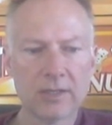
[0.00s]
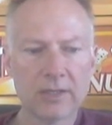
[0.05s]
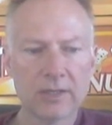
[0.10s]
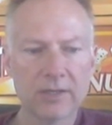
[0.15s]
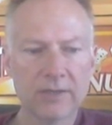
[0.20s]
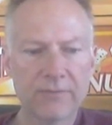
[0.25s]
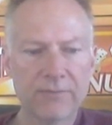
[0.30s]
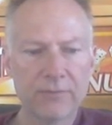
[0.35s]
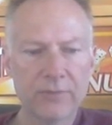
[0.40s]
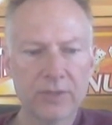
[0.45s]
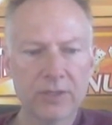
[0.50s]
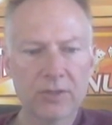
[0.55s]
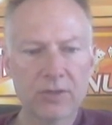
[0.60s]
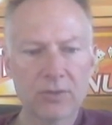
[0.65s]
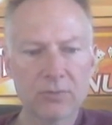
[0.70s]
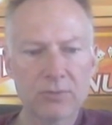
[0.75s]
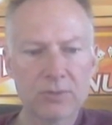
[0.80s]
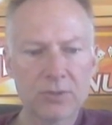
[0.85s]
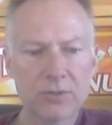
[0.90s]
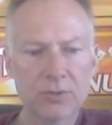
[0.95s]
If we
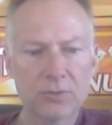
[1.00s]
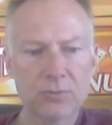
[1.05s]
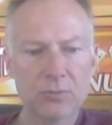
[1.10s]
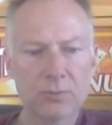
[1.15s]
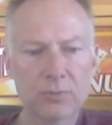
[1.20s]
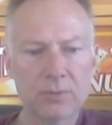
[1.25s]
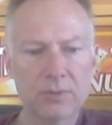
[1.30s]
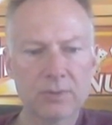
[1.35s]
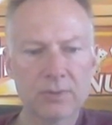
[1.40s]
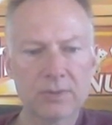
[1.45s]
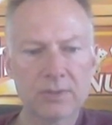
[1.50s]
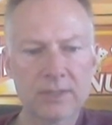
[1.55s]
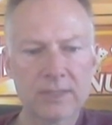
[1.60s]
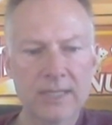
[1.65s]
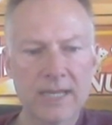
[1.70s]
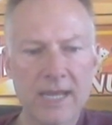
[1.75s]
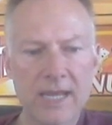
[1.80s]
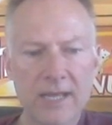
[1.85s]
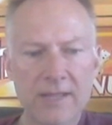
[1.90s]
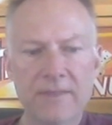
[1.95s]
go to
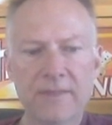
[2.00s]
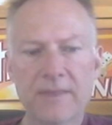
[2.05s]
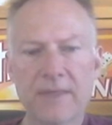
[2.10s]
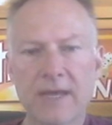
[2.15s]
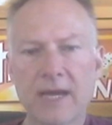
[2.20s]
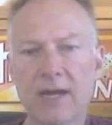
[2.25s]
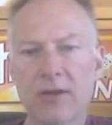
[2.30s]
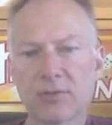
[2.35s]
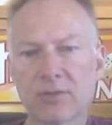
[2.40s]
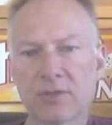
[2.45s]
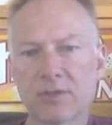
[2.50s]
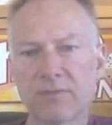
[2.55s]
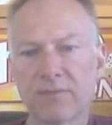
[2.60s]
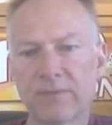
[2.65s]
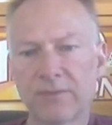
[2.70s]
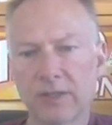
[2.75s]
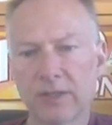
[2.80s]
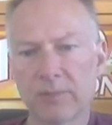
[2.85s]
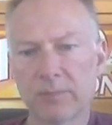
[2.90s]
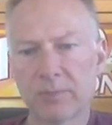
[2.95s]
10,000
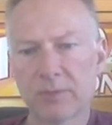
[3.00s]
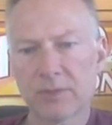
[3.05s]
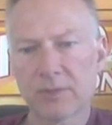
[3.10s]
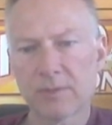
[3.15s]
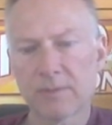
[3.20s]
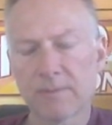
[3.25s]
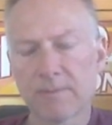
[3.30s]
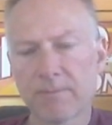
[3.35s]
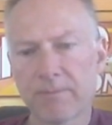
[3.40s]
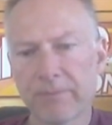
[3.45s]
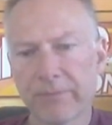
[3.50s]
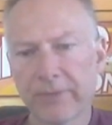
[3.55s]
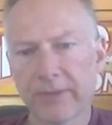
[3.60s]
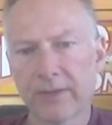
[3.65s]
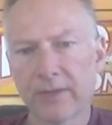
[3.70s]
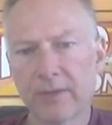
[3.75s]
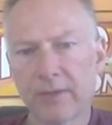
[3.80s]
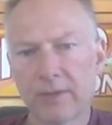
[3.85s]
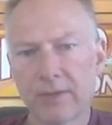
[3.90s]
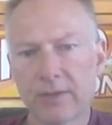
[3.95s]
flips,
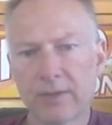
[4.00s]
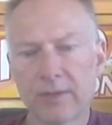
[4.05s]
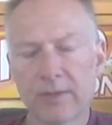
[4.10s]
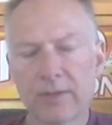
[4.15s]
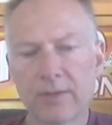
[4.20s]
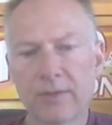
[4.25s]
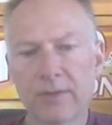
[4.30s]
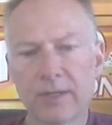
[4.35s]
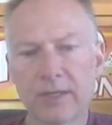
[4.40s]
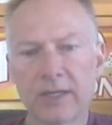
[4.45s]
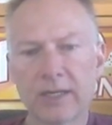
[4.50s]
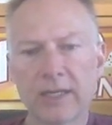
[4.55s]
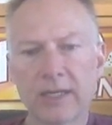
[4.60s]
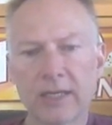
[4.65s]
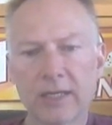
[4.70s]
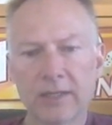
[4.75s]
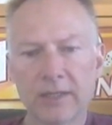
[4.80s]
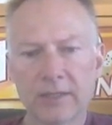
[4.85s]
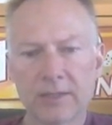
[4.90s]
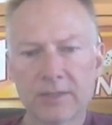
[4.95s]
then
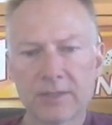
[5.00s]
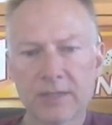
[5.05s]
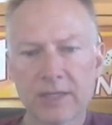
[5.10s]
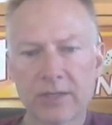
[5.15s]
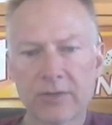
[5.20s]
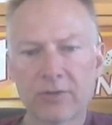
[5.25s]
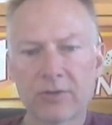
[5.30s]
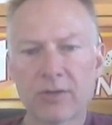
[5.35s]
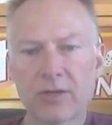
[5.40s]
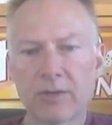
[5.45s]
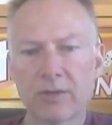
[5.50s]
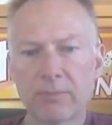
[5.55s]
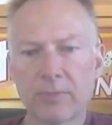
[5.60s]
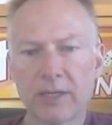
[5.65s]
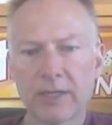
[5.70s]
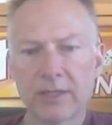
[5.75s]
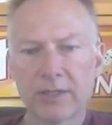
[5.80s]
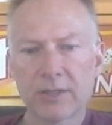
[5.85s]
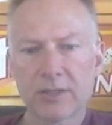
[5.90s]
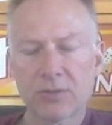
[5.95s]
again, it's centered on
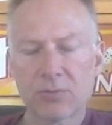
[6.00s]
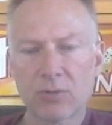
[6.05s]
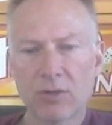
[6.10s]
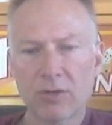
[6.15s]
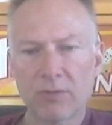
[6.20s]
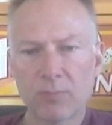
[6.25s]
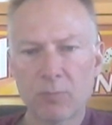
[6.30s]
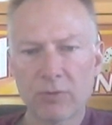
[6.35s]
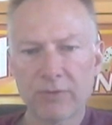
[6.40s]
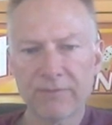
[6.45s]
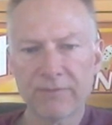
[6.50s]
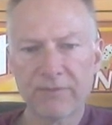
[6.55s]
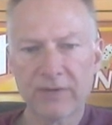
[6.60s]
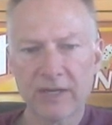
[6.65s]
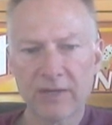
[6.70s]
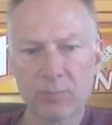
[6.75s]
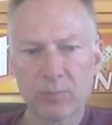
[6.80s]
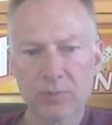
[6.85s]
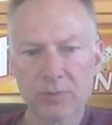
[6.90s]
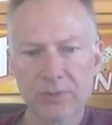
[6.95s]

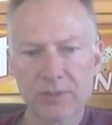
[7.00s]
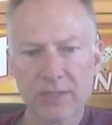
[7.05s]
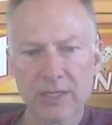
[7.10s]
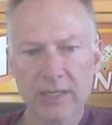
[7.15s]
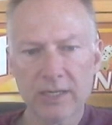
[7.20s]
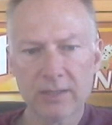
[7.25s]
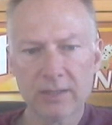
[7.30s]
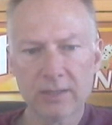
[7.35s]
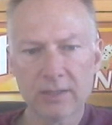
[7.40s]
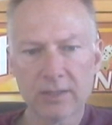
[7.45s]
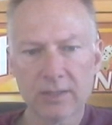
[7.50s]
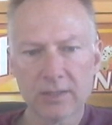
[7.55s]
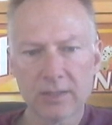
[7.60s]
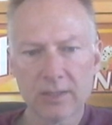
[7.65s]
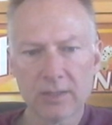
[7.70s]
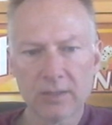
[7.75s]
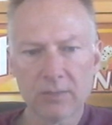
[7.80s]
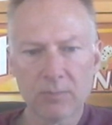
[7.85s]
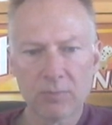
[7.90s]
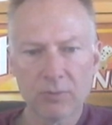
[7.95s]
-12.5%,
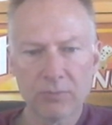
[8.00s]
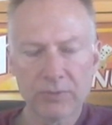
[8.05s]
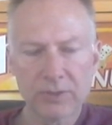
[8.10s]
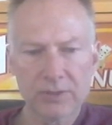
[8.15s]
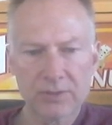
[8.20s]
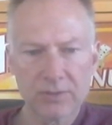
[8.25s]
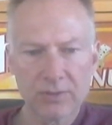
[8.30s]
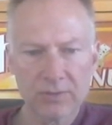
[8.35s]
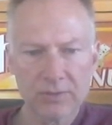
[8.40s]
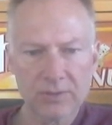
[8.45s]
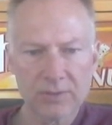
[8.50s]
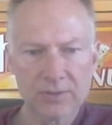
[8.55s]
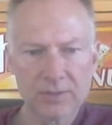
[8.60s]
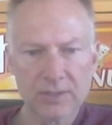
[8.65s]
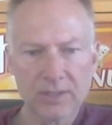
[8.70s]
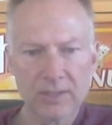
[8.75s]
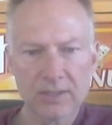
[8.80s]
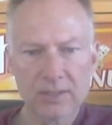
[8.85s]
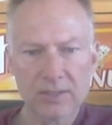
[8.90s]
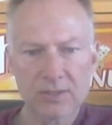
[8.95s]
but we start to
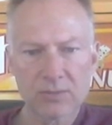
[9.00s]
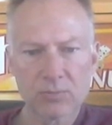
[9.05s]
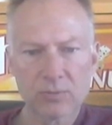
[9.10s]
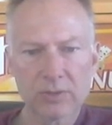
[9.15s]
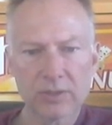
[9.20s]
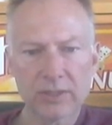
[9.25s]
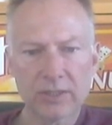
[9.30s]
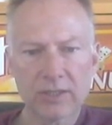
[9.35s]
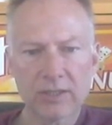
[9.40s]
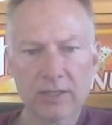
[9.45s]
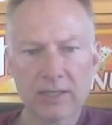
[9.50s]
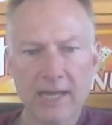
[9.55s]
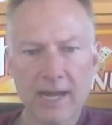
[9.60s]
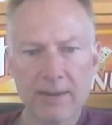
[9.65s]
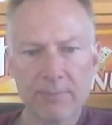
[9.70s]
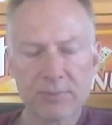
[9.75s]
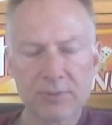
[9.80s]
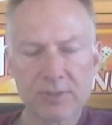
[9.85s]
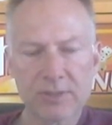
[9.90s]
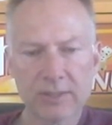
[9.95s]
see this really
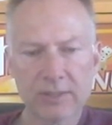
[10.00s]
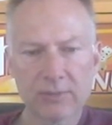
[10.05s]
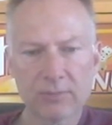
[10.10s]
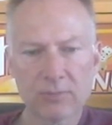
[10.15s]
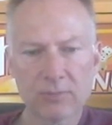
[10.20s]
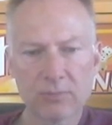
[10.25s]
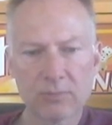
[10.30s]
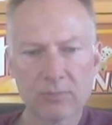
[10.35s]
collapsing